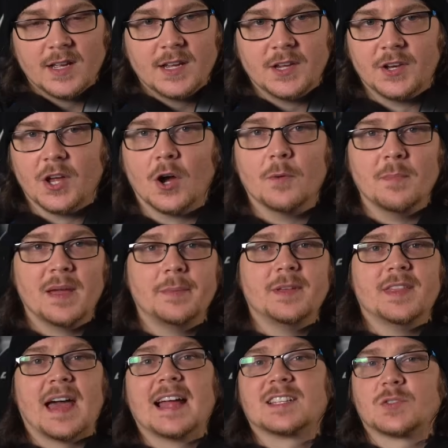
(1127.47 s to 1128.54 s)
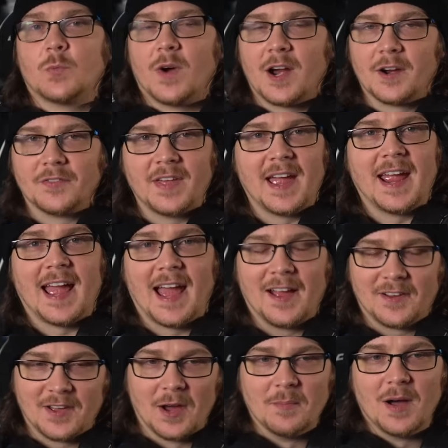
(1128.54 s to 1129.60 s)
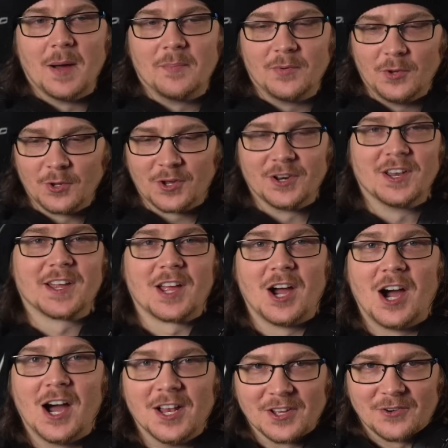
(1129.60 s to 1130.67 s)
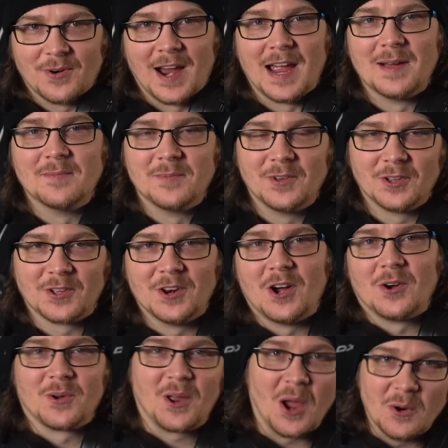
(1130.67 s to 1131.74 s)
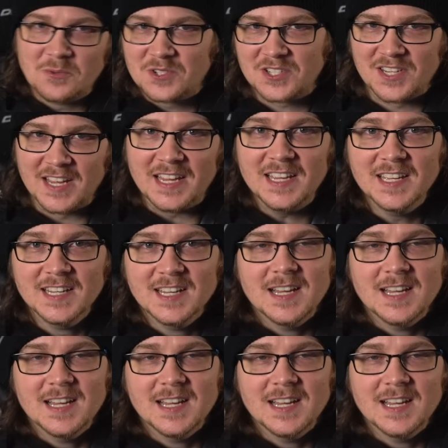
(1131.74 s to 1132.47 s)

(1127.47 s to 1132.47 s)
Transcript: You know, maybe that's where they come up looking like a hologram, looking all ghosty.